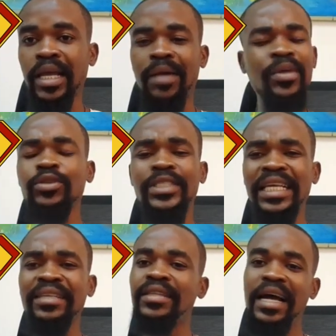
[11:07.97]
I'm not
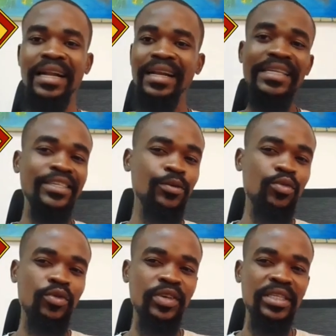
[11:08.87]
saying they are lesser
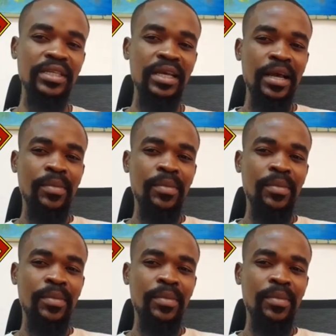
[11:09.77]
movies,